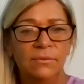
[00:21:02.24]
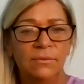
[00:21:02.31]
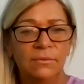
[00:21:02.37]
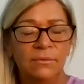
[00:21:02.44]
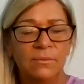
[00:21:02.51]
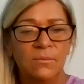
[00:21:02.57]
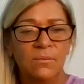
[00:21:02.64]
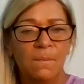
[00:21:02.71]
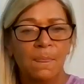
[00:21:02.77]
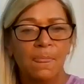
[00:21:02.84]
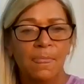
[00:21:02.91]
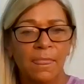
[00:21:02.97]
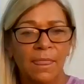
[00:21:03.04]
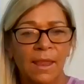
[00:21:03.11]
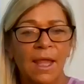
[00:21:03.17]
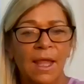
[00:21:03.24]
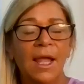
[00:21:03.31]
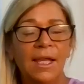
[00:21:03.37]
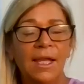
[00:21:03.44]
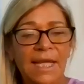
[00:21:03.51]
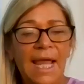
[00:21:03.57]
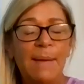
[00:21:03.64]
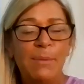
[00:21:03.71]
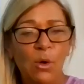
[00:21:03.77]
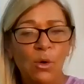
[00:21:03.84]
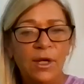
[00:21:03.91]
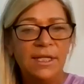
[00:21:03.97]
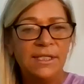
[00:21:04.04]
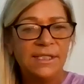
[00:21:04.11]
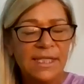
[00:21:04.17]
the one doing the slapping. Yeah, but
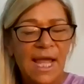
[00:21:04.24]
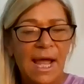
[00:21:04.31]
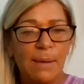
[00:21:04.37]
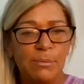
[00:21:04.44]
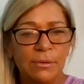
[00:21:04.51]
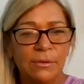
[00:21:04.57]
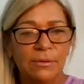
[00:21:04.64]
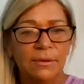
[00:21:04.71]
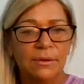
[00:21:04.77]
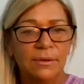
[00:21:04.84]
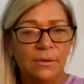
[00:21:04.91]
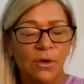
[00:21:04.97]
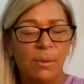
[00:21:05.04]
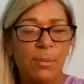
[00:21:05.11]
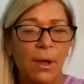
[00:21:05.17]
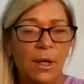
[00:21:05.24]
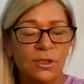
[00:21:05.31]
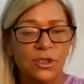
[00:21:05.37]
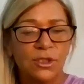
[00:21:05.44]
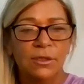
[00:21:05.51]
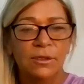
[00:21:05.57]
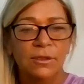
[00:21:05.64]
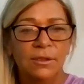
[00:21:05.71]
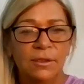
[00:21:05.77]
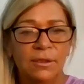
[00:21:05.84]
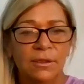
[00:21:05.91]
who did they slap or punch?